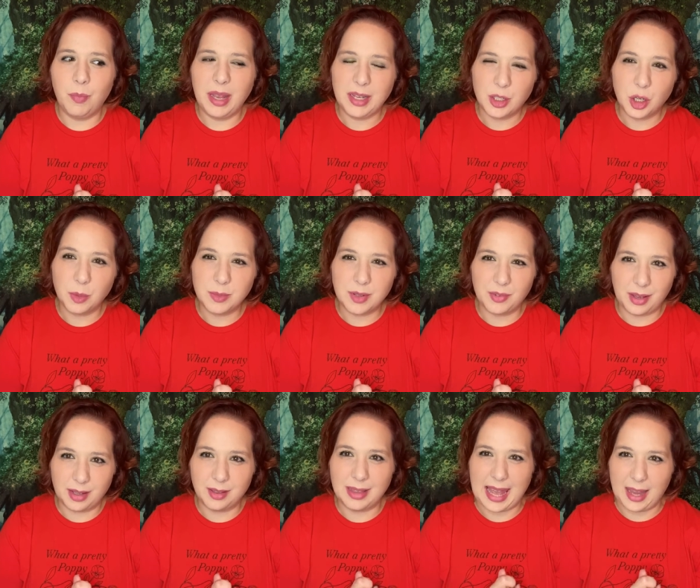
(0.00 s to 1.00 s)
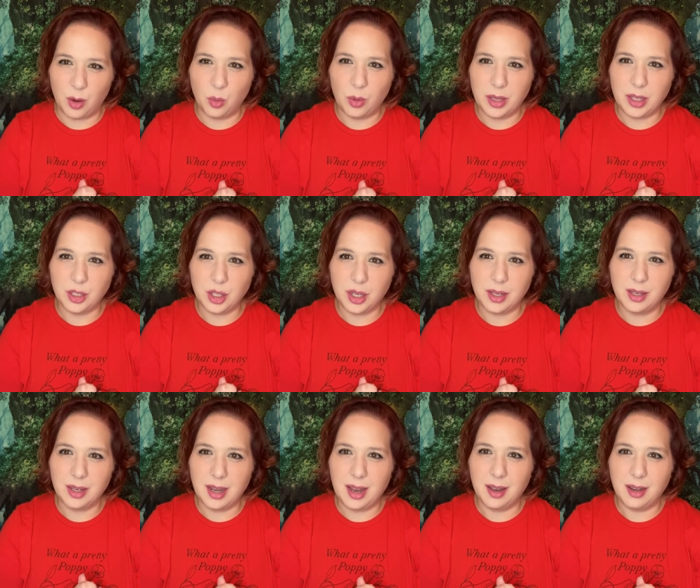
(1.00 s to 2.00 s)
in terms of like language
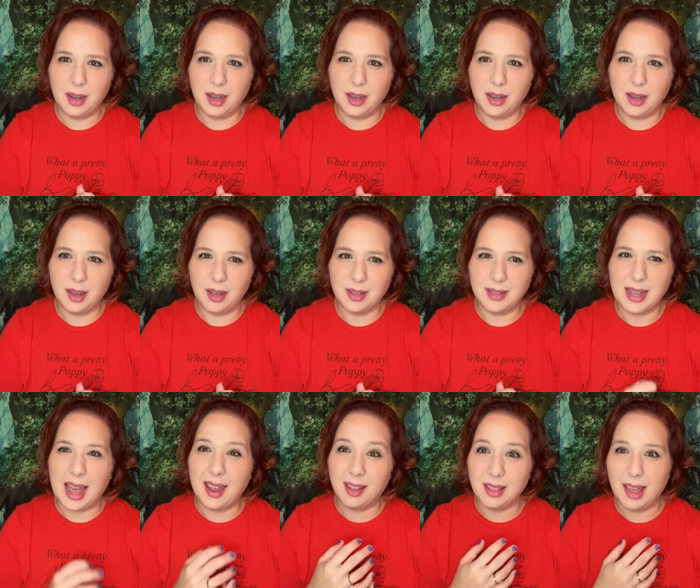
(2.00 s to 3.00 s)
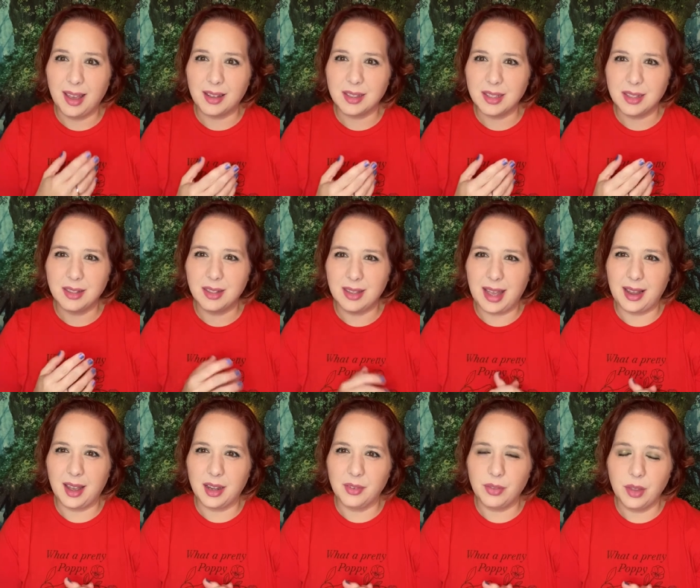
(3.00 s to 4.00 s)
and, and, and dialect and
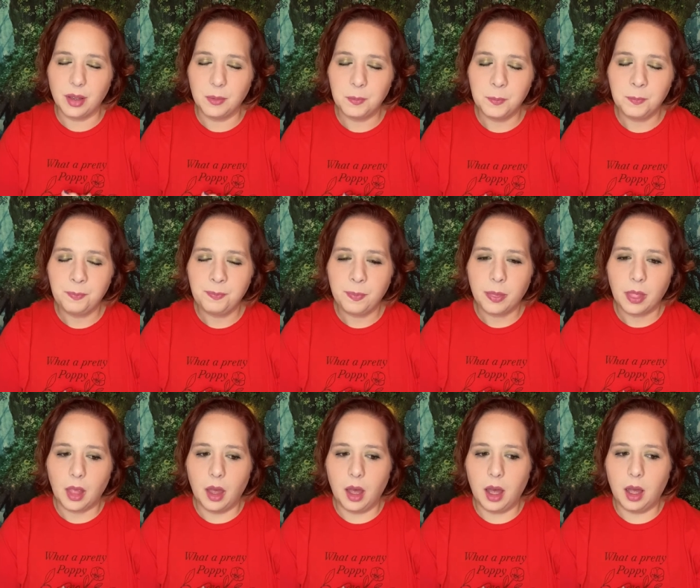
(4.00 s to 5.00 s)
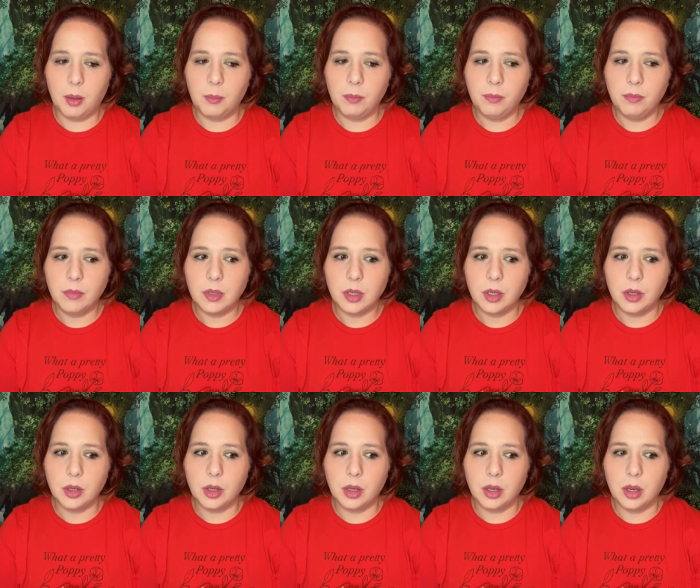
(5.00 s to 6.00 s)
that kind of thing. Um,
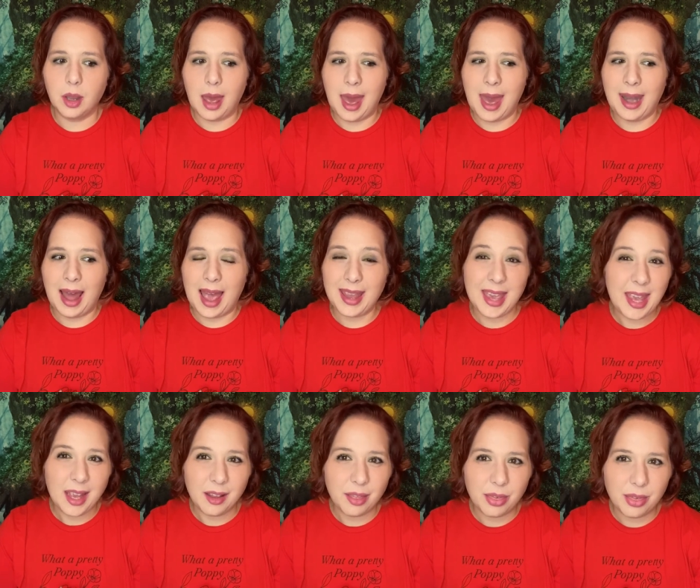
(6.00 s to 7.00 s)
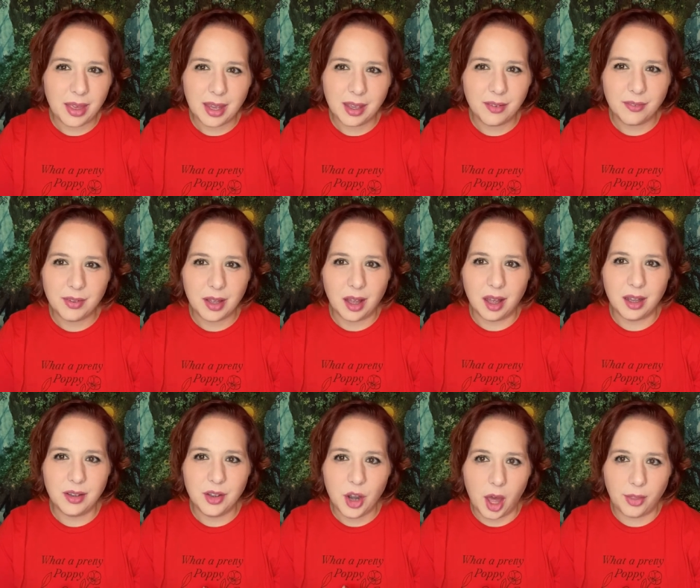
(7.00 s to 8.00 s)
and I can't think of
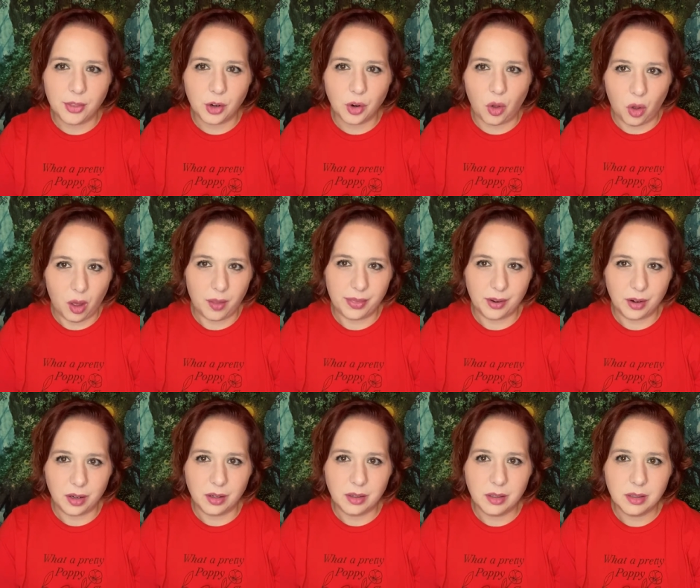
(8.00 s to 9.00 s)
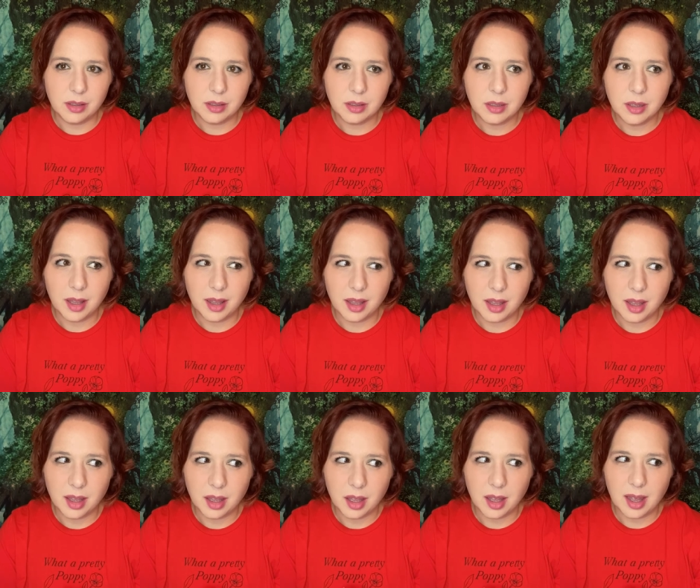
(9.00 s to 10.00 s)
another author
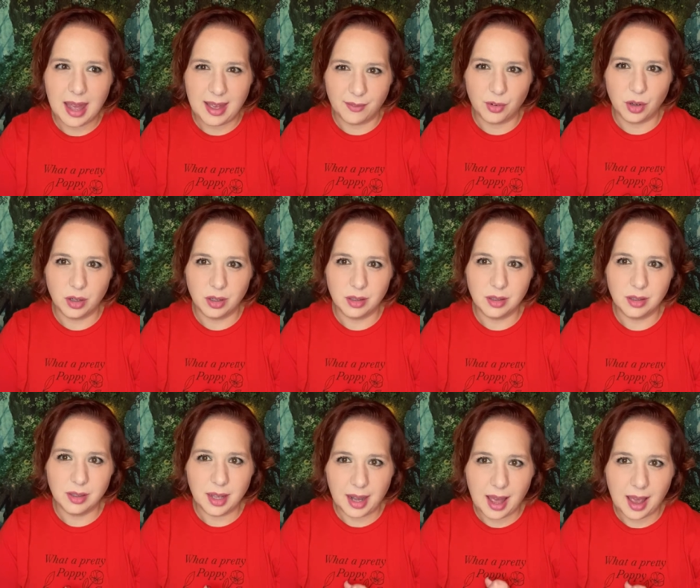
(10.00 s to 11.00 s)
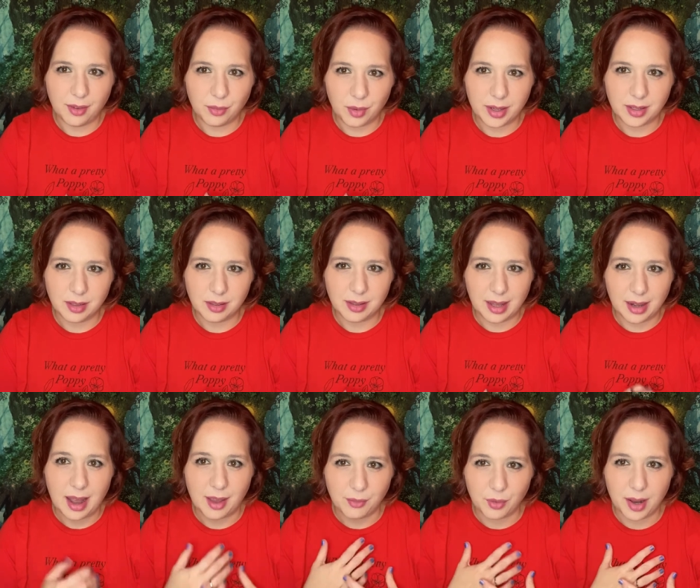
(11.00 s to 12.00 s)
ever that I've read,
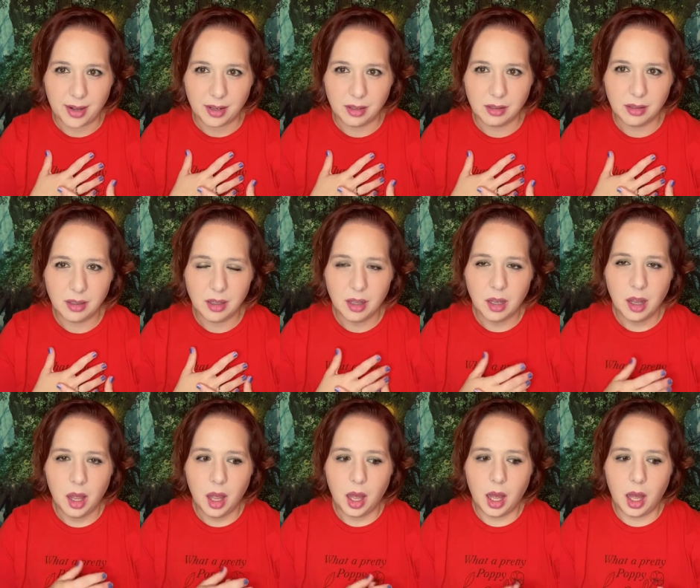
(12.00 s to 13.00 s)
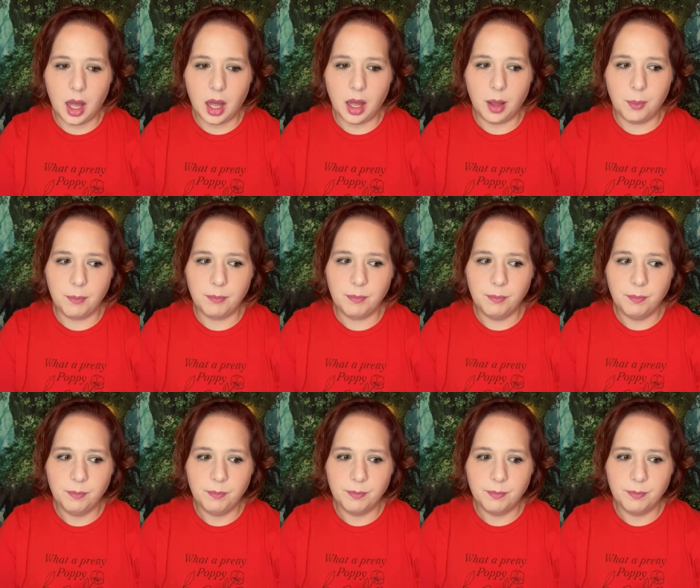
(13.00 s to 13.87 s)
that I've read. Um,